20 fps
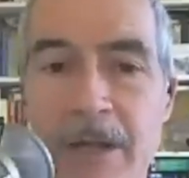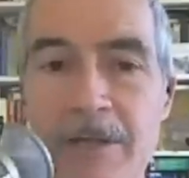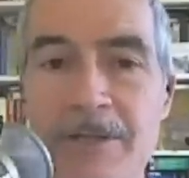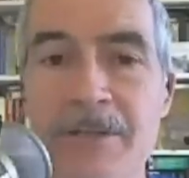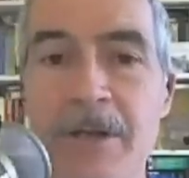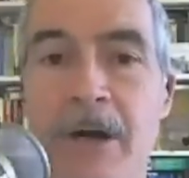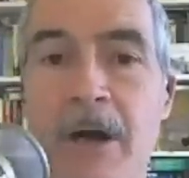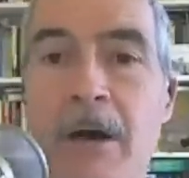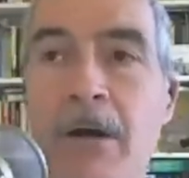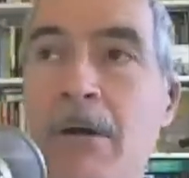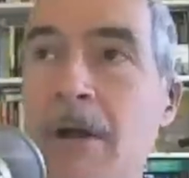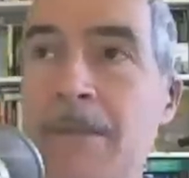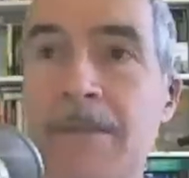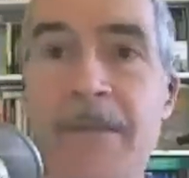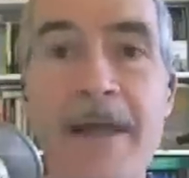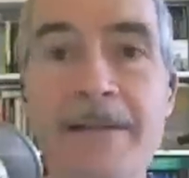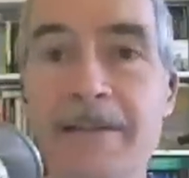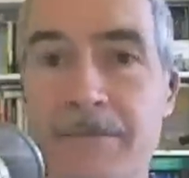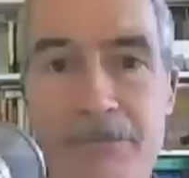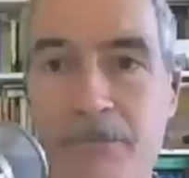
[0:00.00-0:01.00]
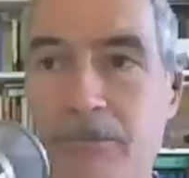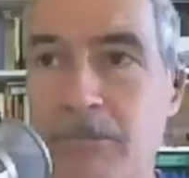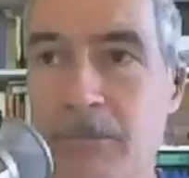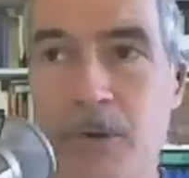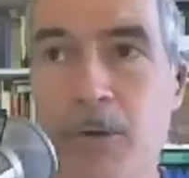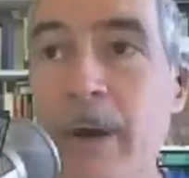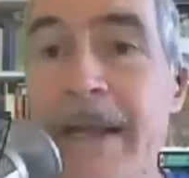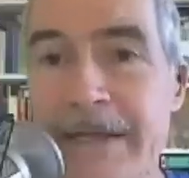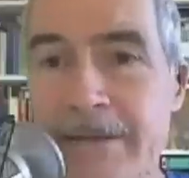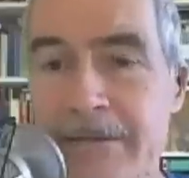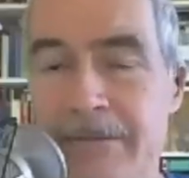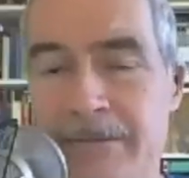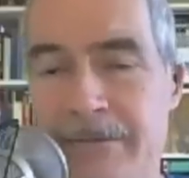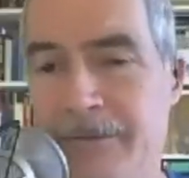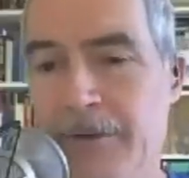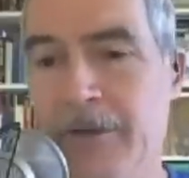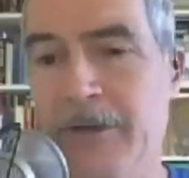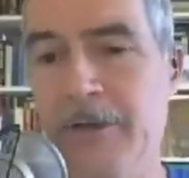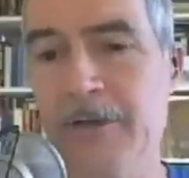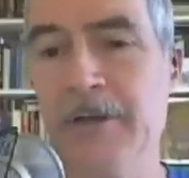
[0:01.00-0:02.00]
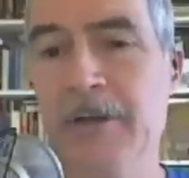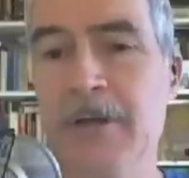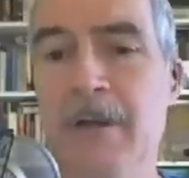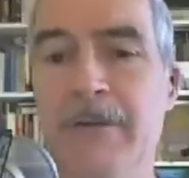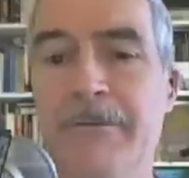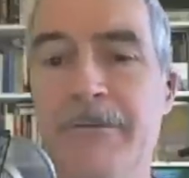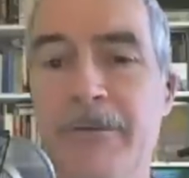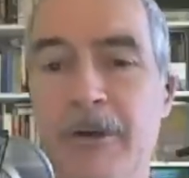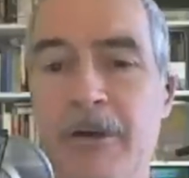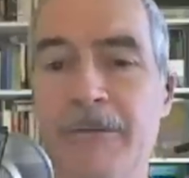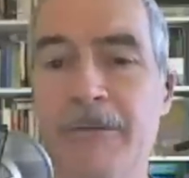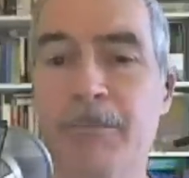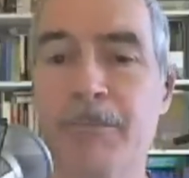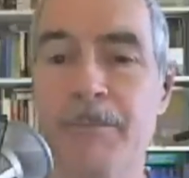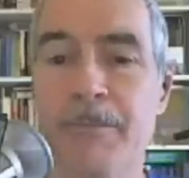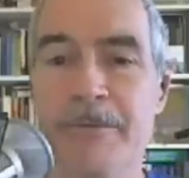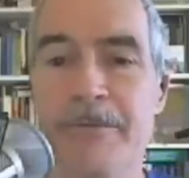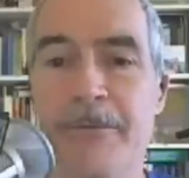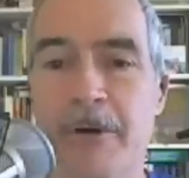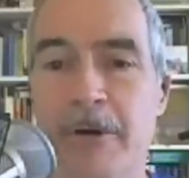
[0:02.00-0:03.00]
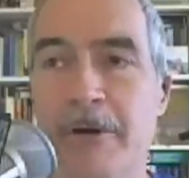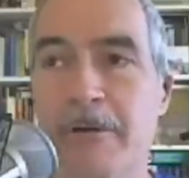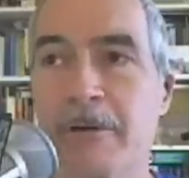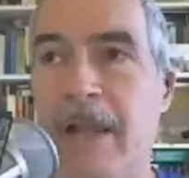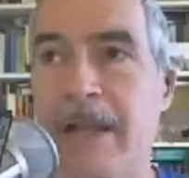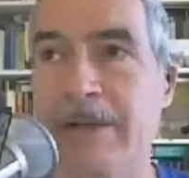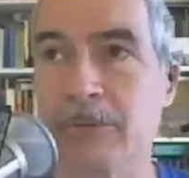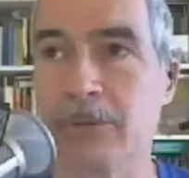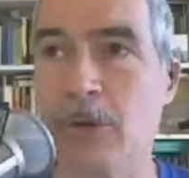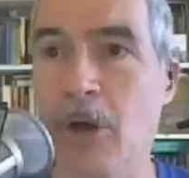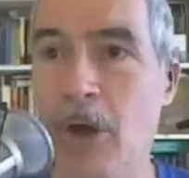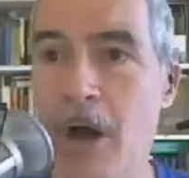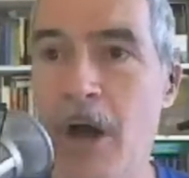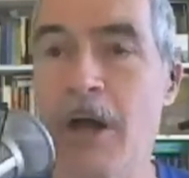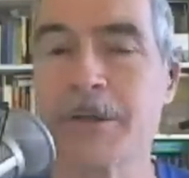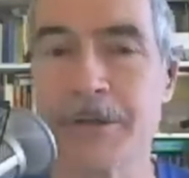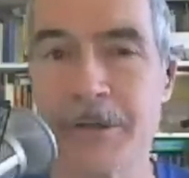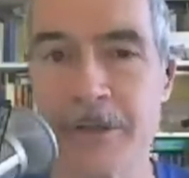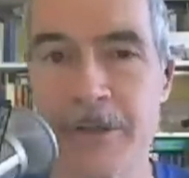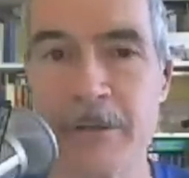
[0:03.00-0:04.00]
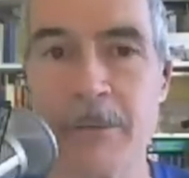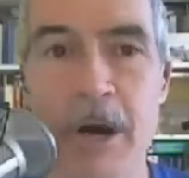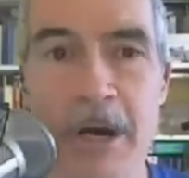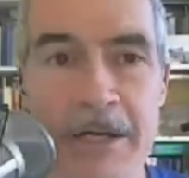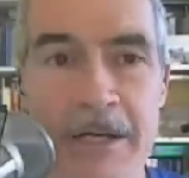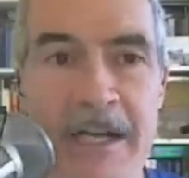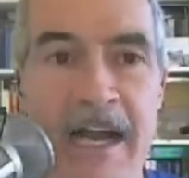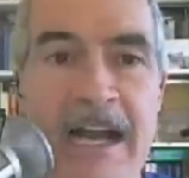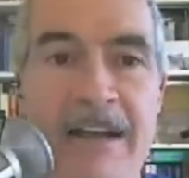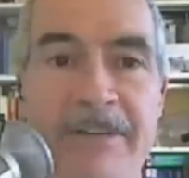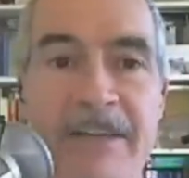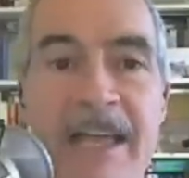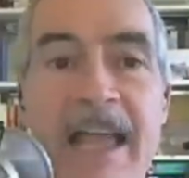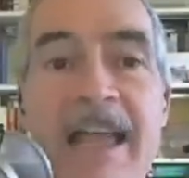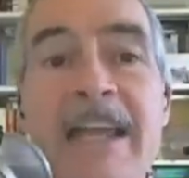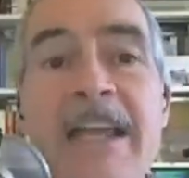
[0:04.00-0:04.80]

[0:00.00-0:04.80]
So that's great for for for like long term archiving.